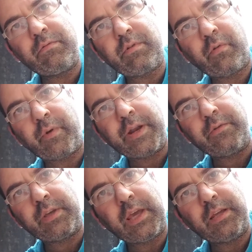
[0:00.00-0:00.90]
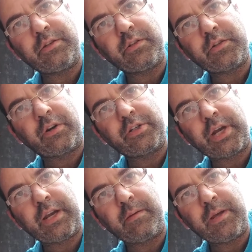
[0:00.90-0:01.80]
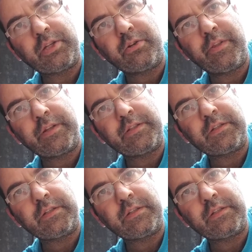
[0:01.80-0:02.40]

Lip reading: a runout gauge and start checking to make sure that it's in